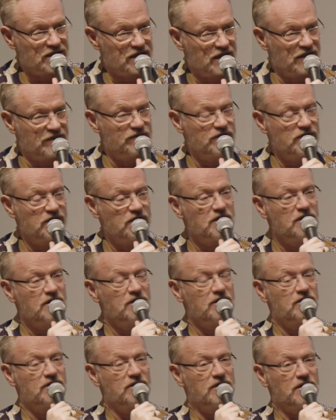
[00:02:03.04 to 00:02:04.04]
that I've
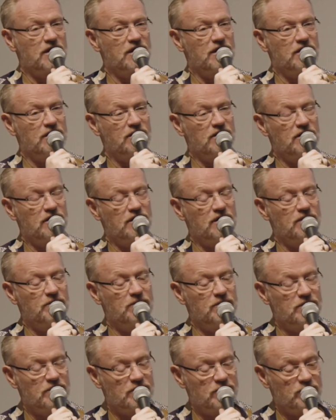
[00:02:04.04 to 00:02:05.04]
that I
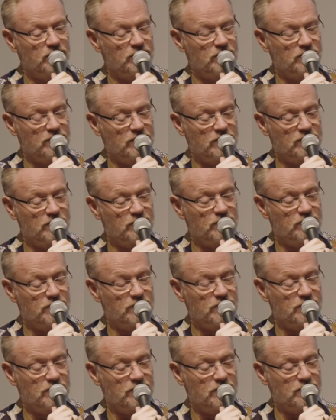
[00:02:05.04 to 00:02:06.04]
um,
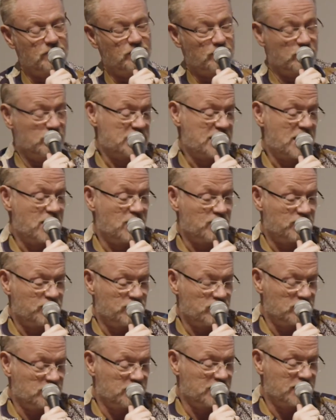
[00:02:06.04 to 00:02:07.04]
was
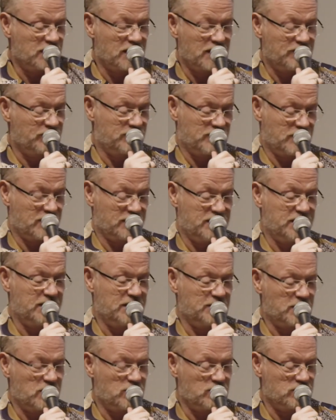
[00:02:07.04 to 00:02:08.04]
helpful and I, I think
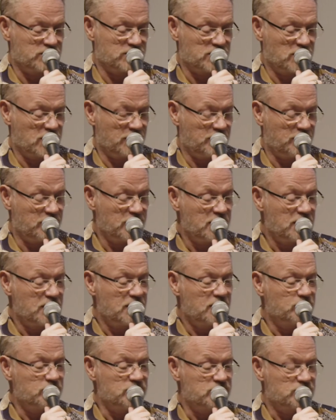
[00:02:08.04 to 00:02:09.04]
about all the time,
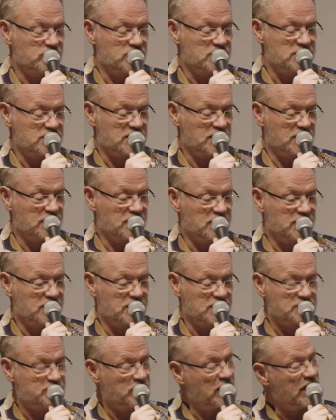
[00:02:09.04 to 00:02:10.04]
which was
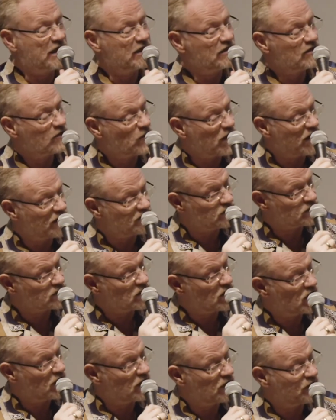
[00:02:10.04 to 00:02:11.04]
because uh, Breaking the Waves was
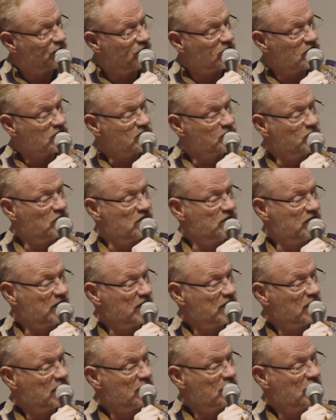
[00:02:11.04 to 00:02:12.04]
her first
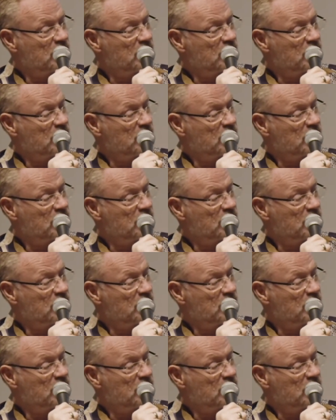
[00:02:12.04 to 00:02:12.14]
movie